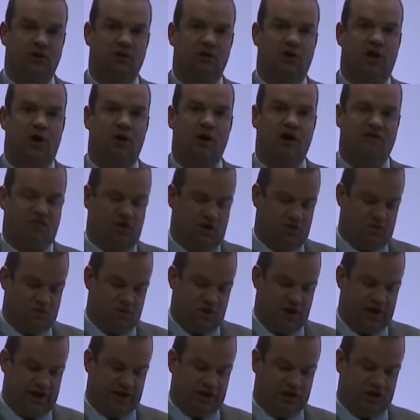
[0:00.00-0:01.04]
However,
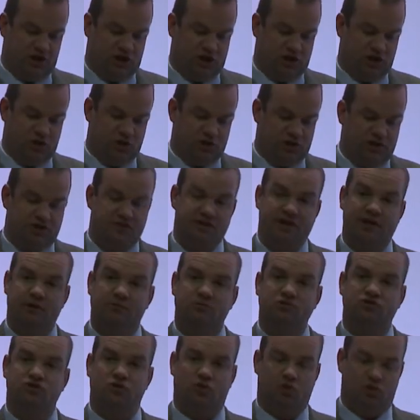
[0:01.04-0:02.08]
I concluded that it
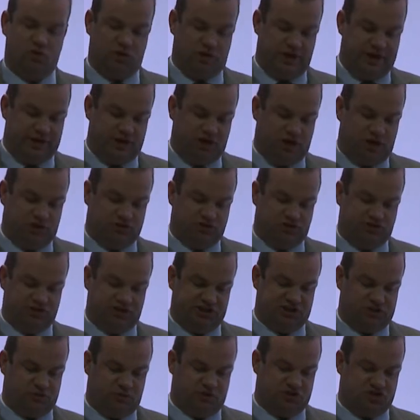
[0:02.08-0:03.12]
was only in
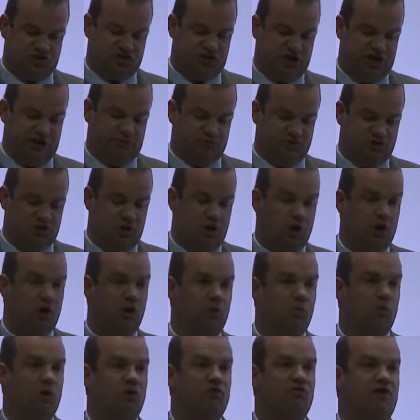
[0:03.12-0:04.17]
countries where schemes
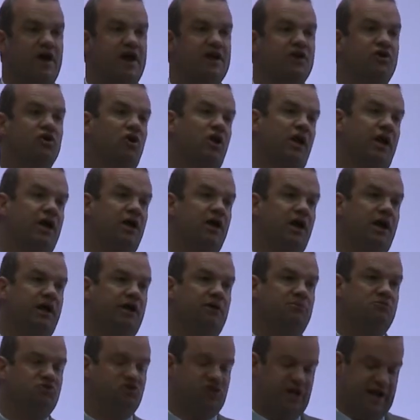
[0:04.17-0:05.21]
were regularly and
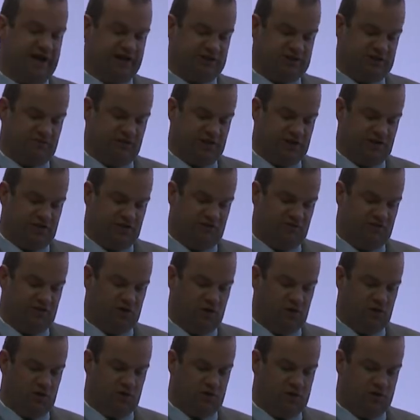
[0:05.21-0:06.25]
objectively
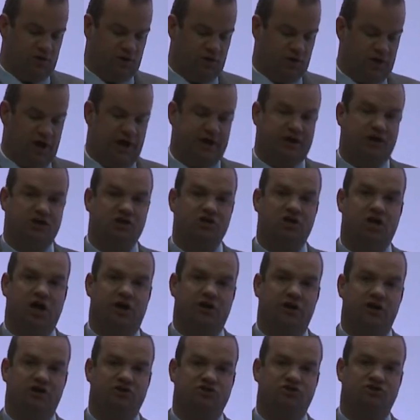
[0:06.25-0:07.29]
reviewed and
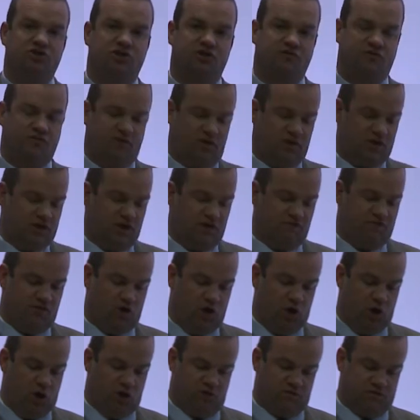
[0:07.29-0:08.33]
encouraged to
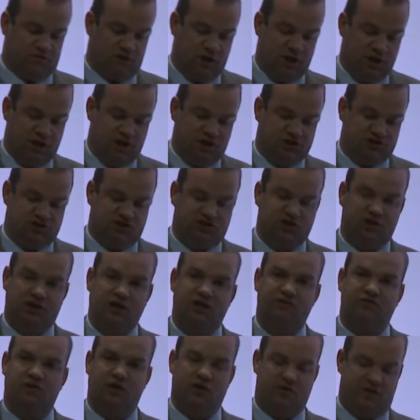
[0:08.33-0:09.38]
evolve to
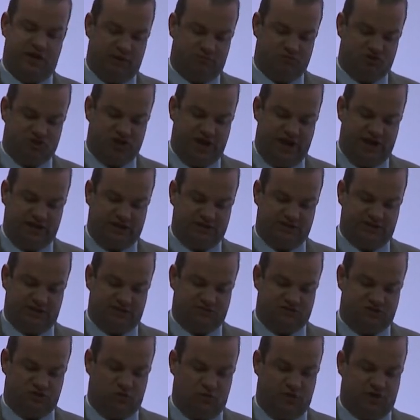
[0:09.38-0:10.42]
deliver the
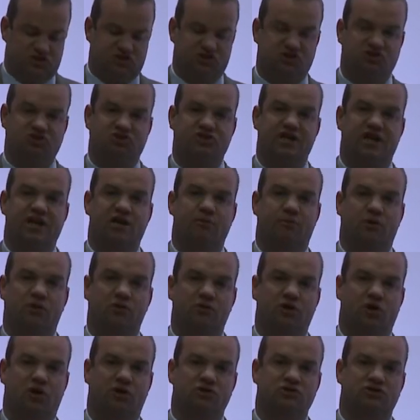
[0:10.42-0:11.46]
objectives where sustainable
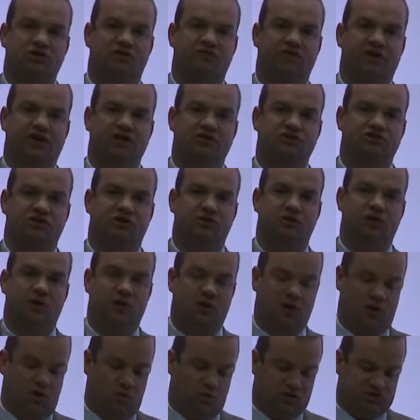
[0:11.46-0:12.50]
conservation
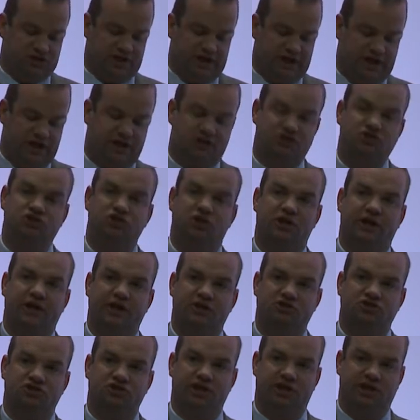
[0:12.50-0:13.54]
was actually
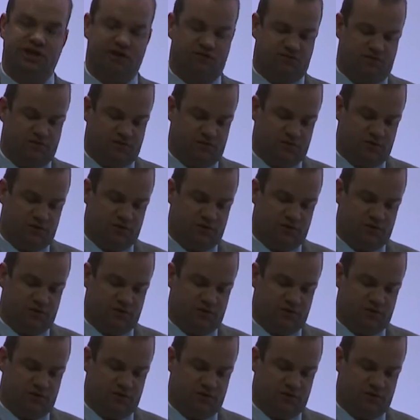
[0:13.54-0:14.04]
achieved.